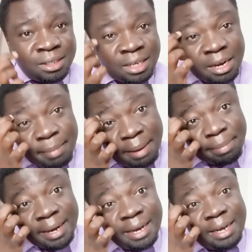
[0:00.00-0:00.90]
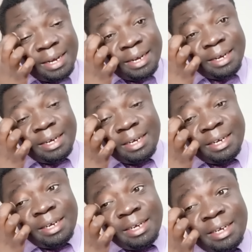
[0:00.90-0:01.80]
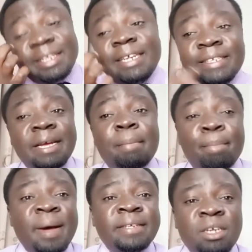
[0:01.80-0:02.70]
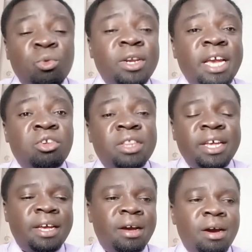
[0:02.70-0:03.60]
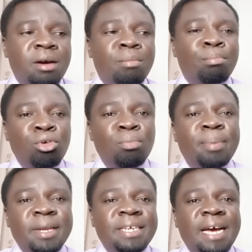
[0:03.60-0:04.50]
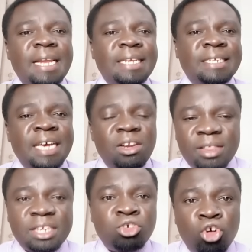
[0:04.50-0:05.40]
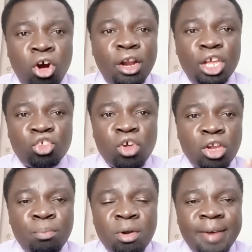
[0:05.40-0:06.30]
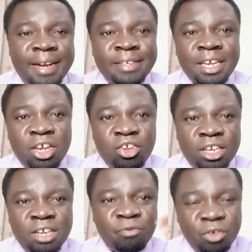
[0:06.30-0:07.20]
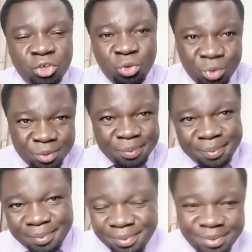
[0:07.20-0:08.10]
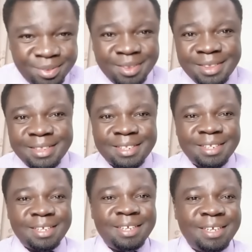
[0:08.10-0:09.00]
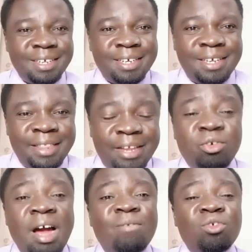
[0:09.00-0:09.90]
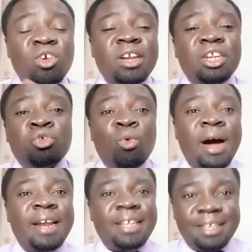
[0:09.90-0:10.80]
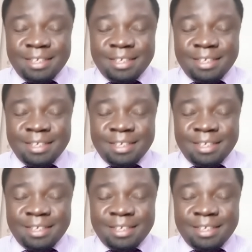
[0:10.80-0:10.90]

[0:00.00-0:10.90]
Remember, the same pastor would get to the pulpit and tell you that God is going to provide security for you, that you have no need to worry.